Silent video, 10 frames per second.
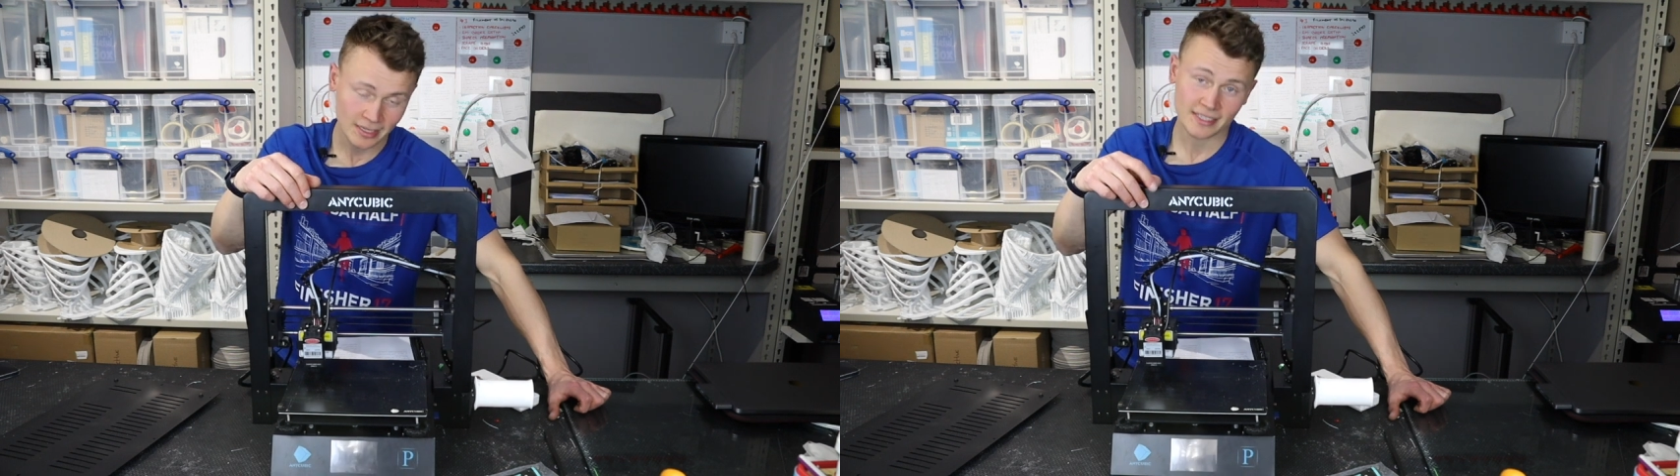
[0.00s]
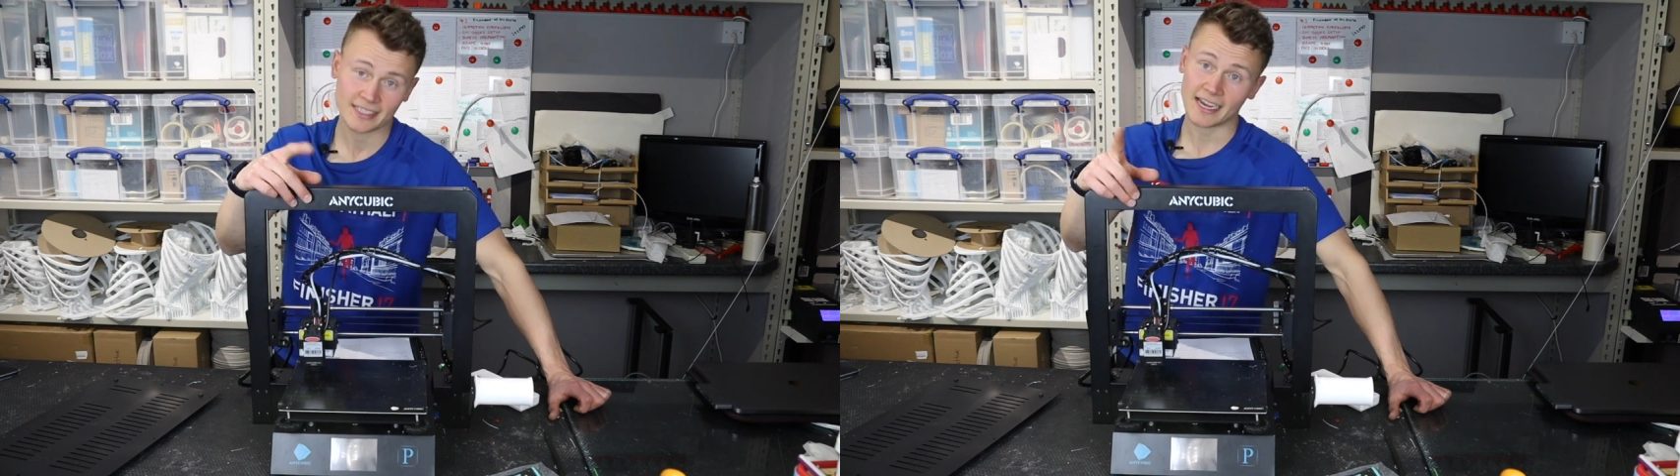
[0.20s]

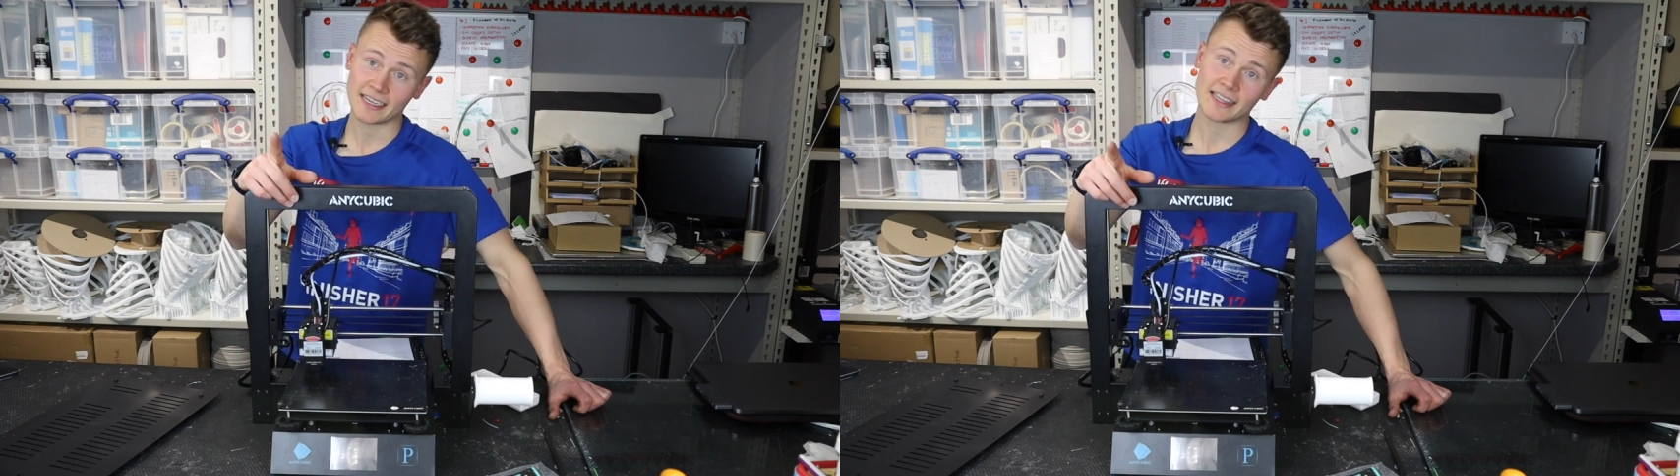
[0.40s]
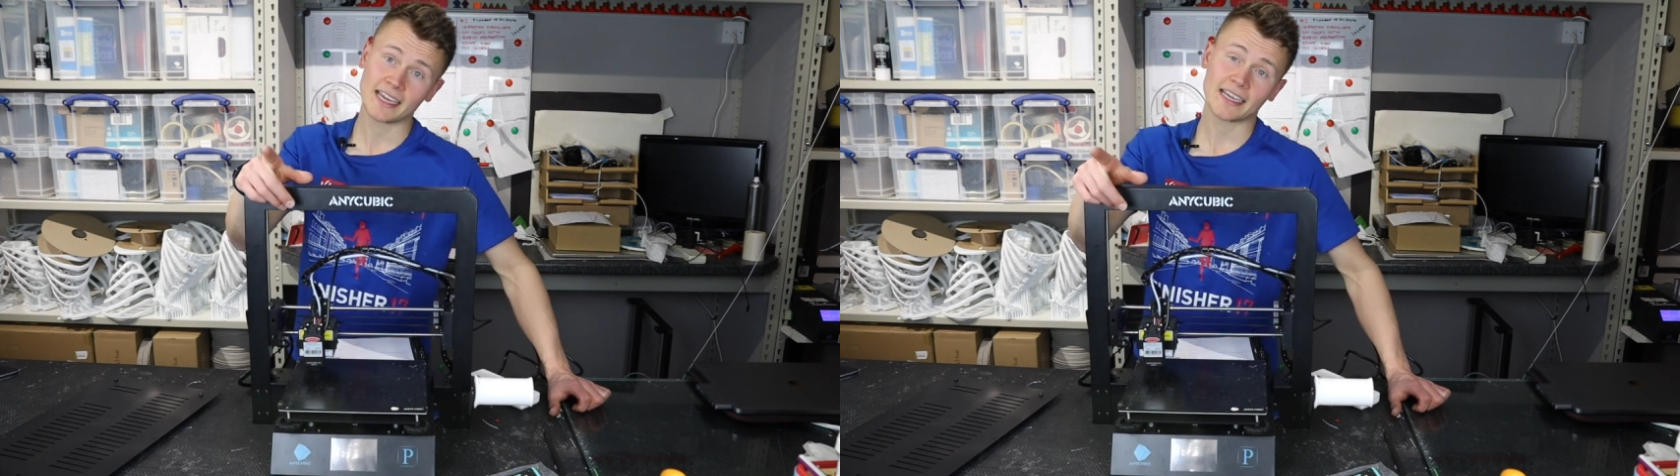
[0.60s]

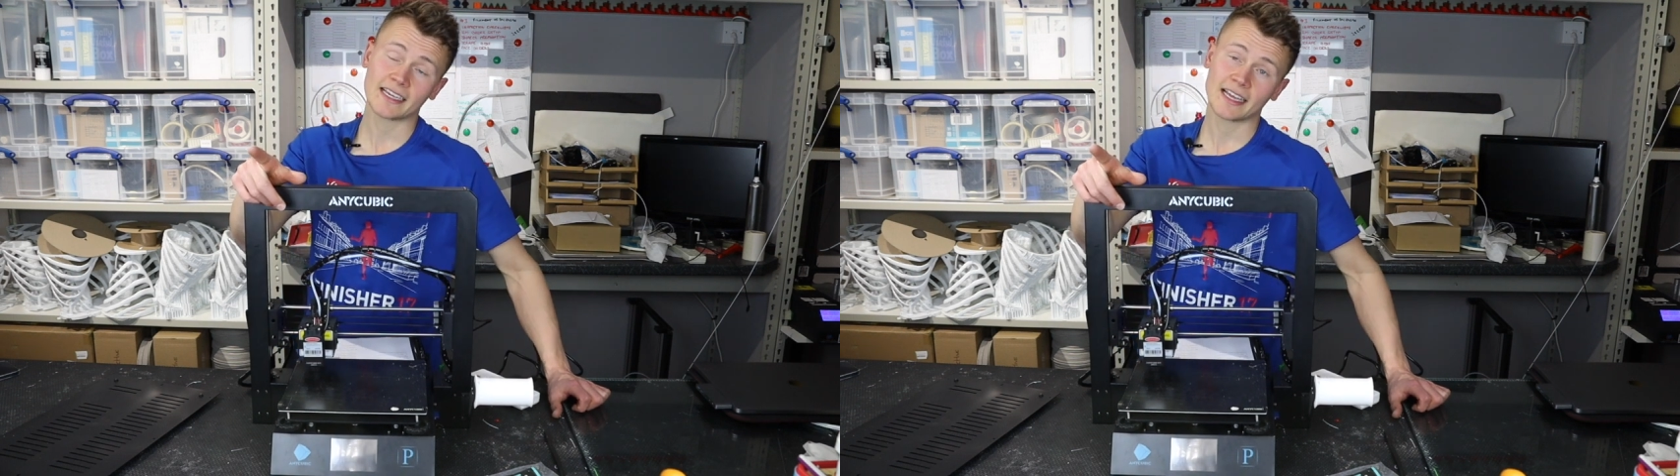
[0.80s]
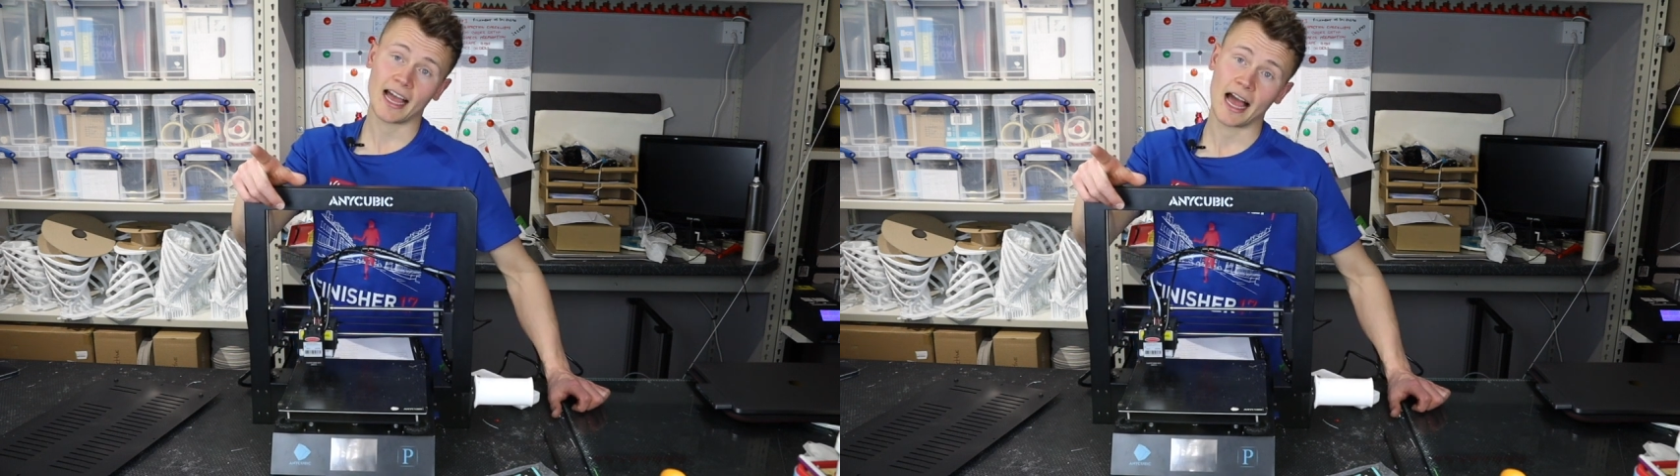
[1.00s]
Second thing,
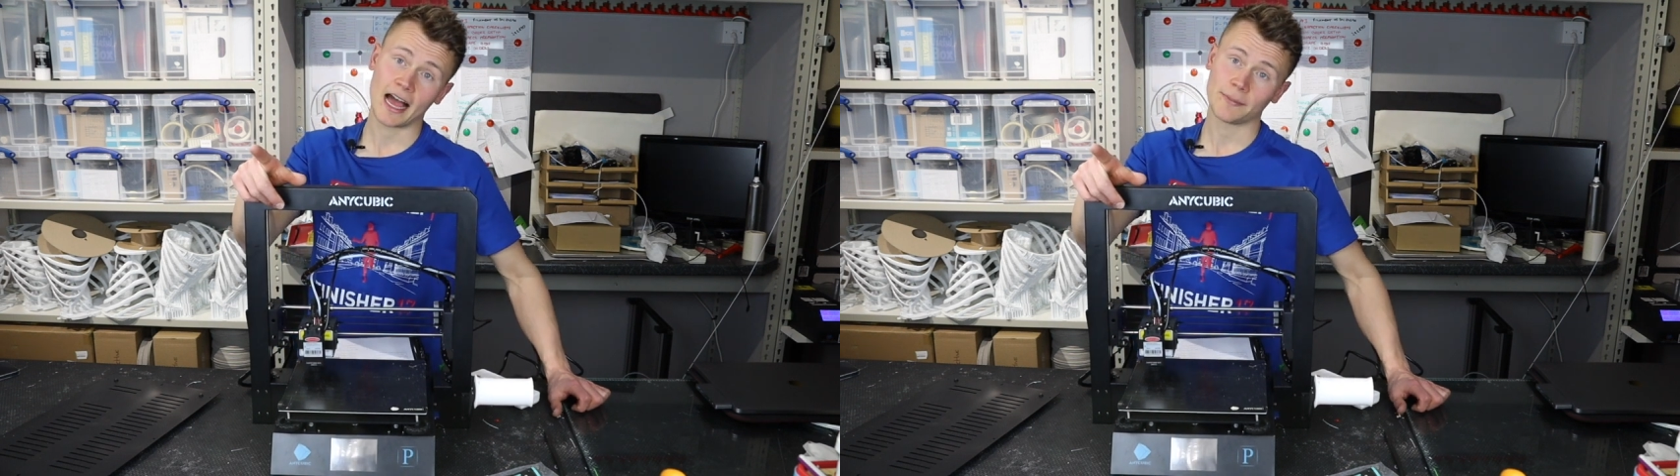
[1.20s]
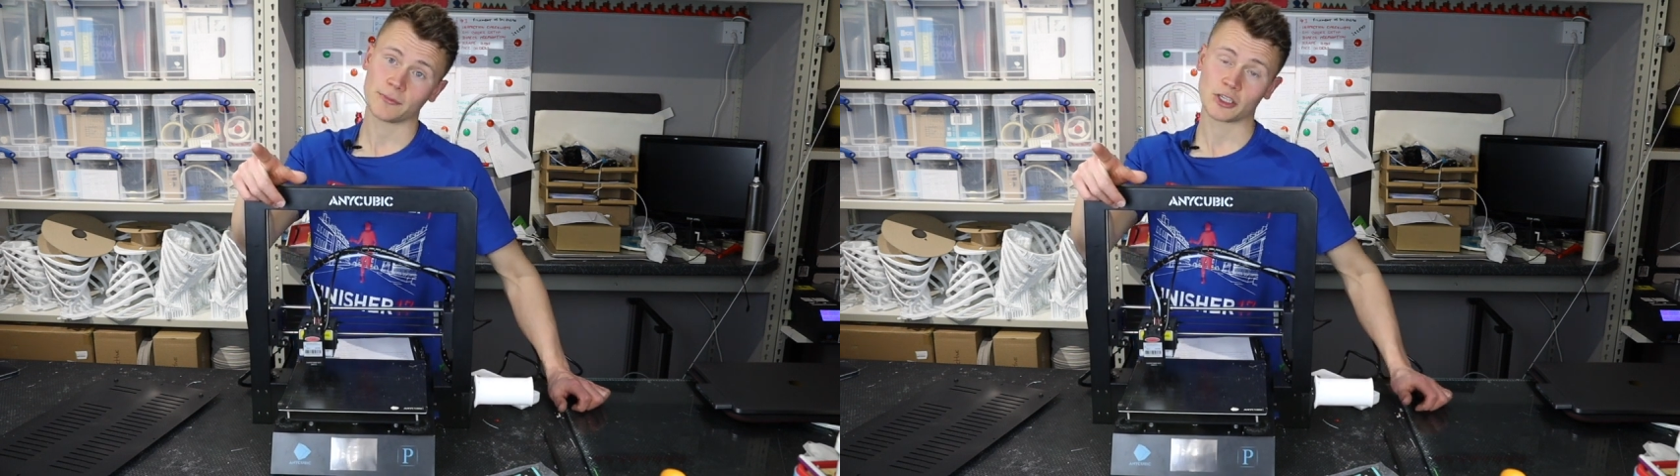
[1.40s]

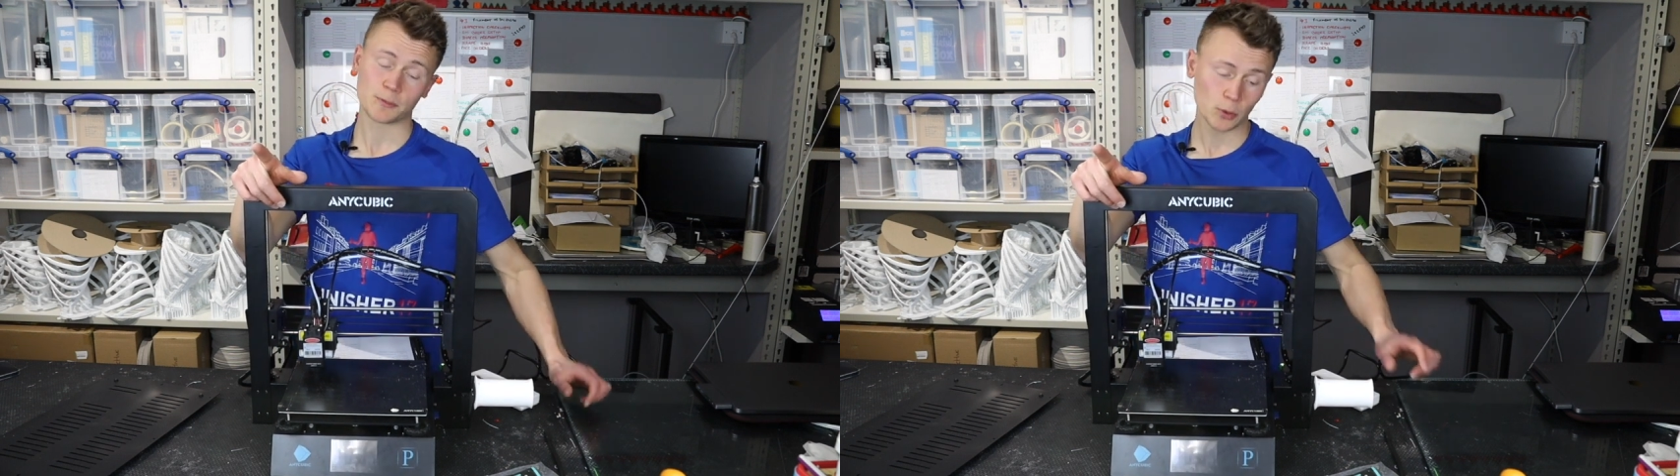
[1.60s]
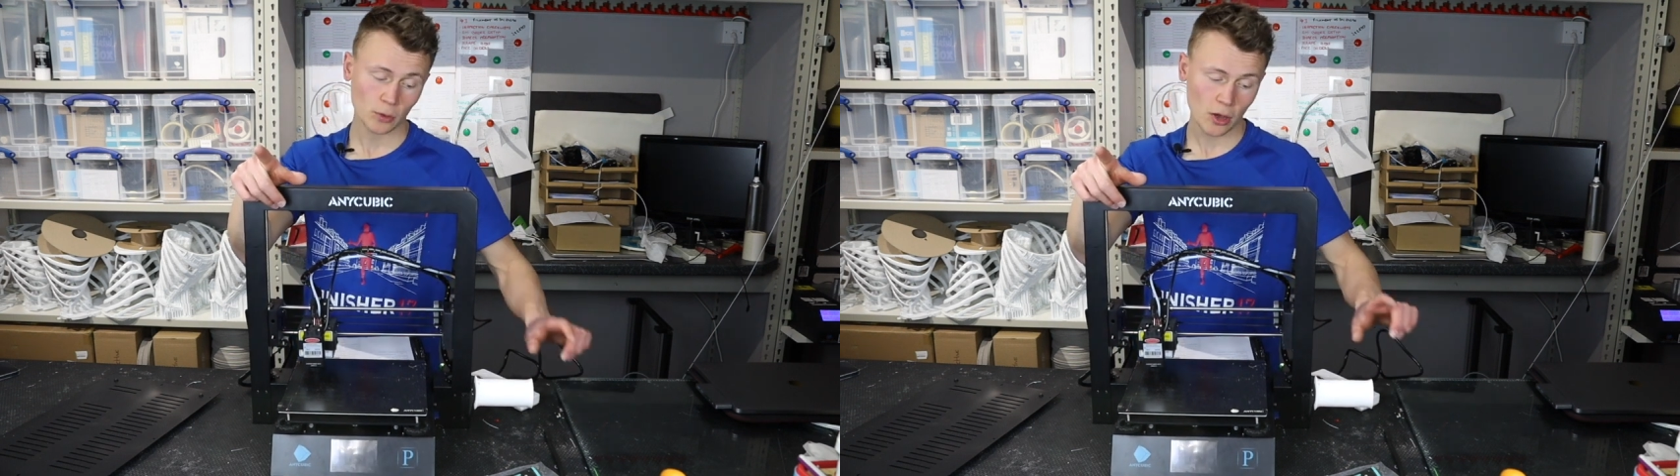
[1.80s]
um, the
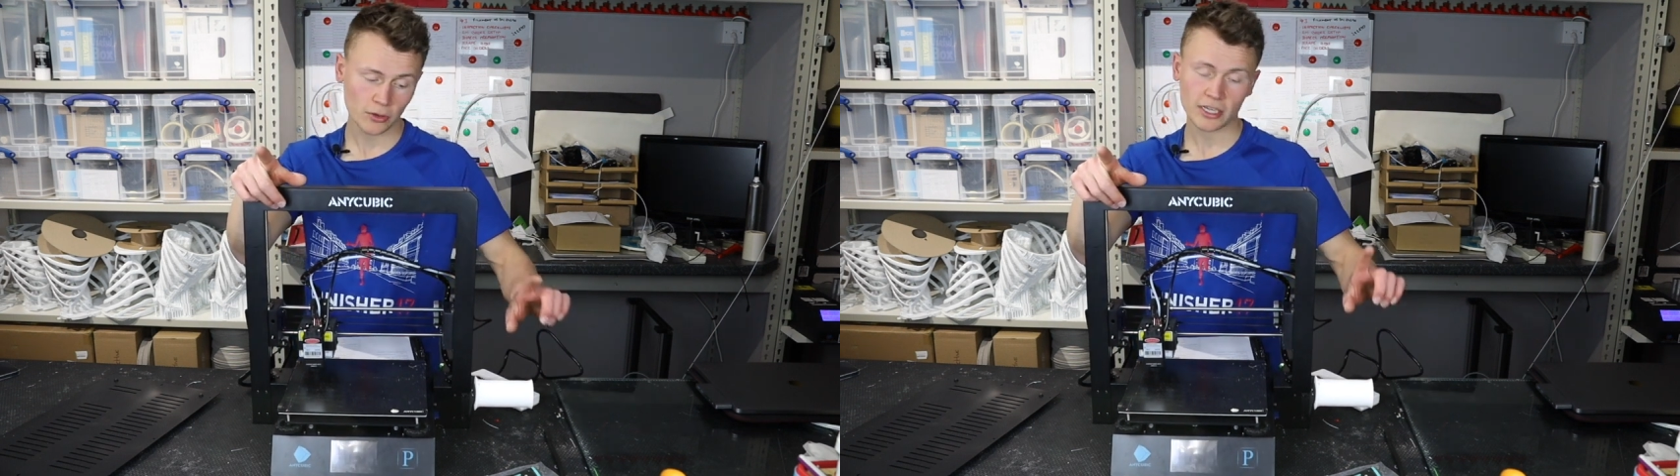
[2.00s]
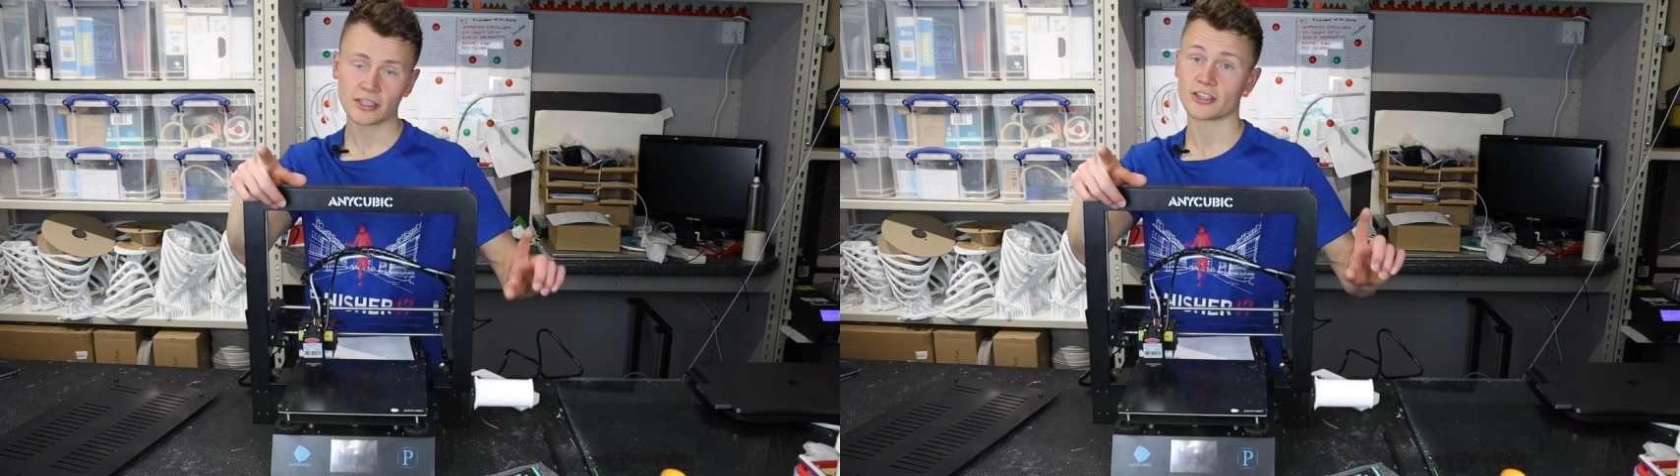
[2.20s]
spool holder,